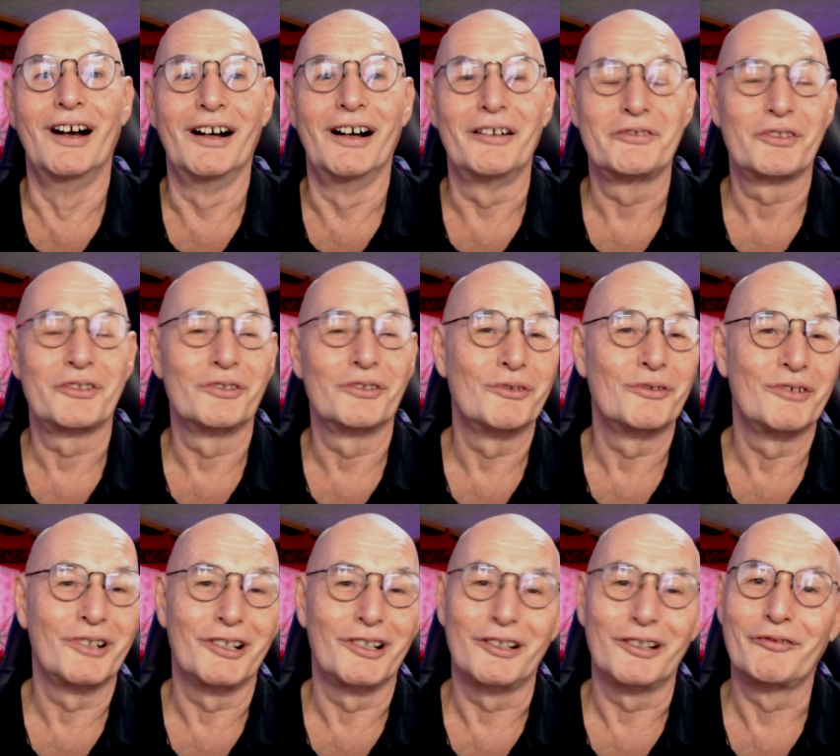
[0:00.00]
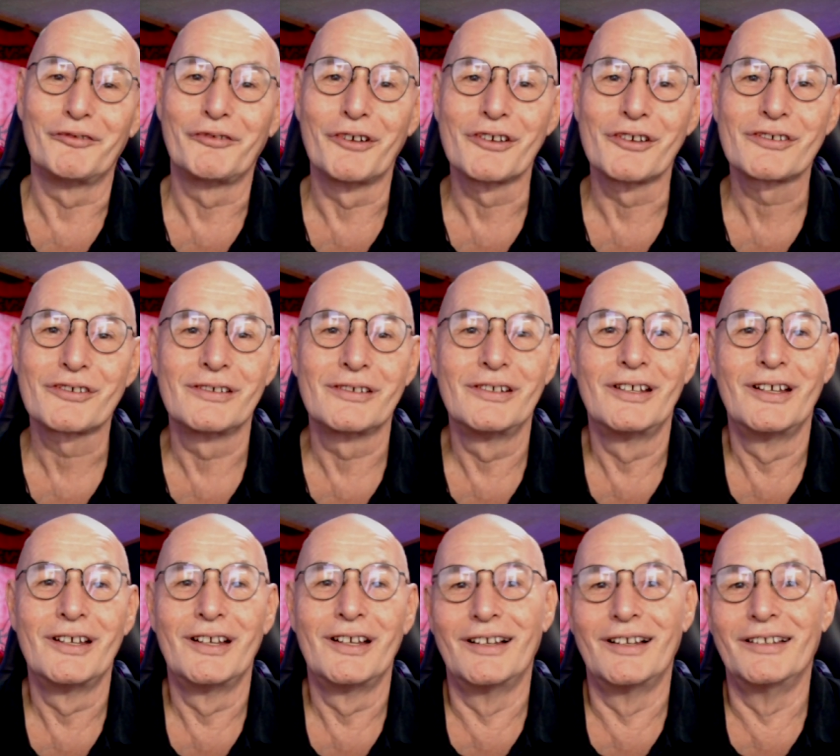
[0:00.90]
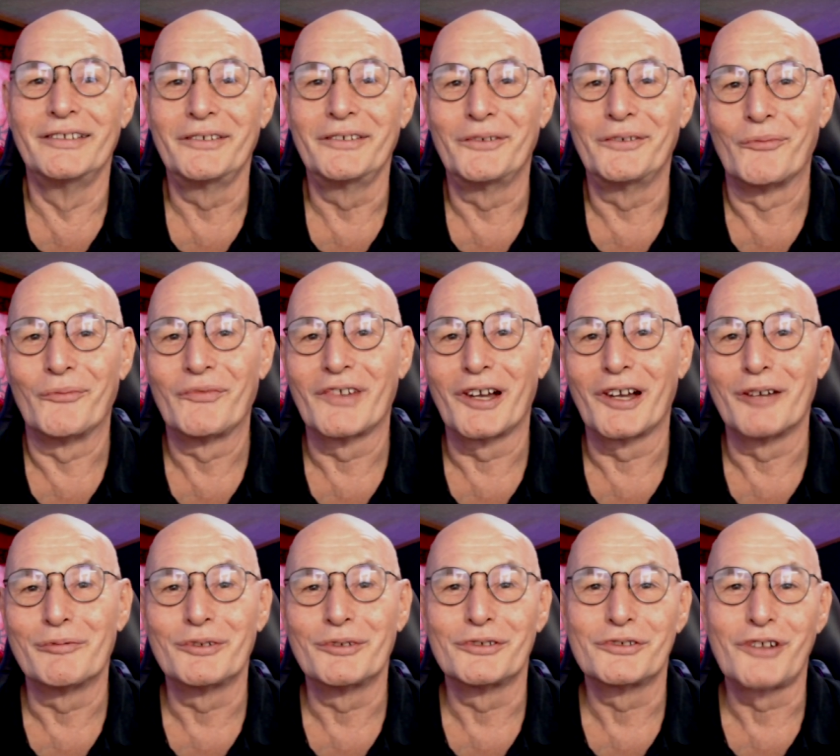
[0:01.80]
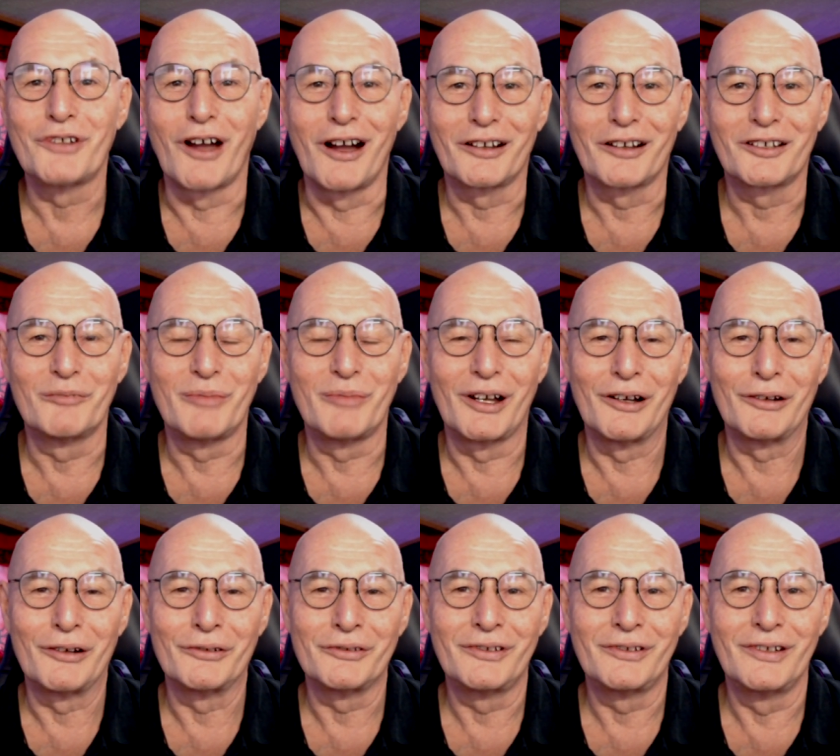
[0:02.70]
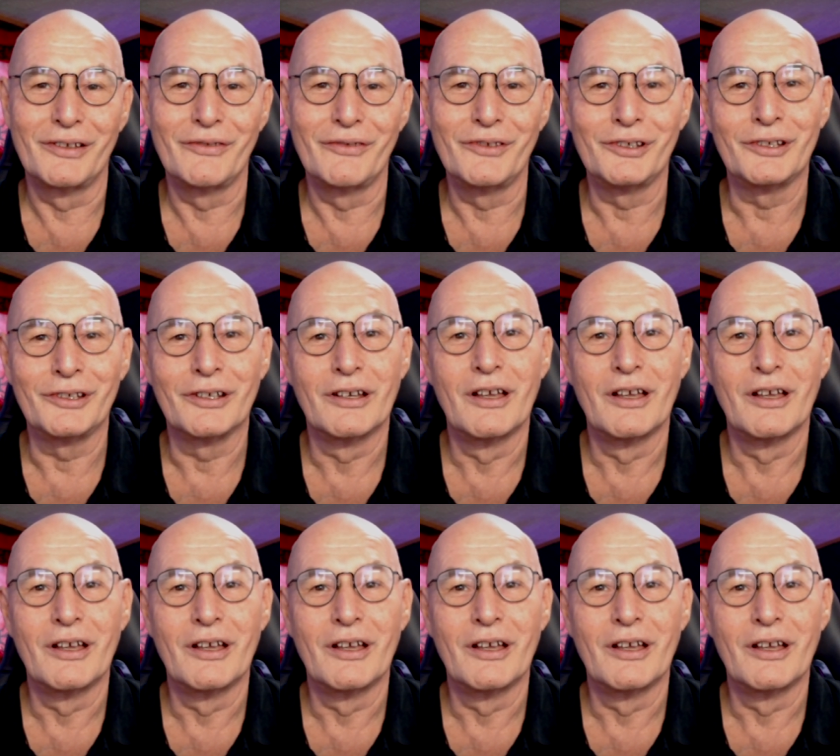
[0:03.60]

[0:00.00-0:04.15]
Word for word: So uh, first, you know, I will talk about the